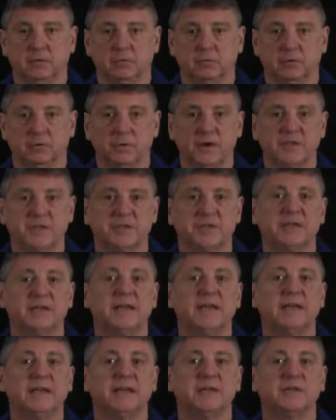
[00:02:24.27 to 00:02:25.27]

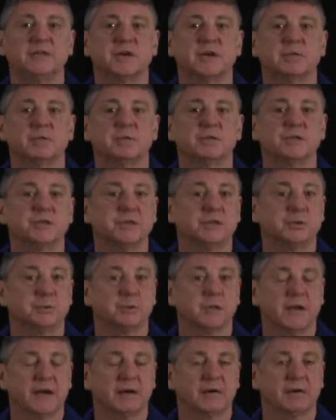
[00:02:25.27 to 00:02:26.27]
regression is a
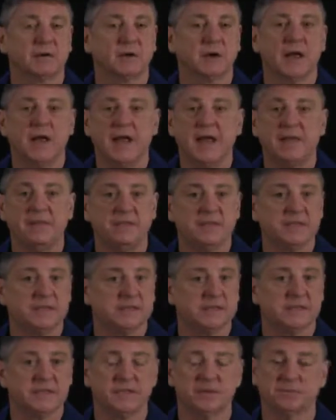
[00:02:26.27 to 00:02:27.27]
residual error, and
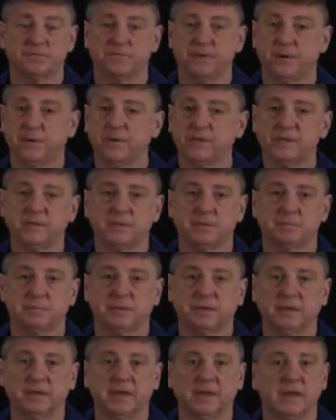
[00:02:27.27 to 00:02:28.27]
this is very
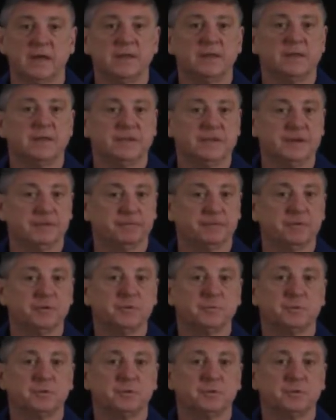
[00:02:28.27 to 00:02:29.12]
simply the difference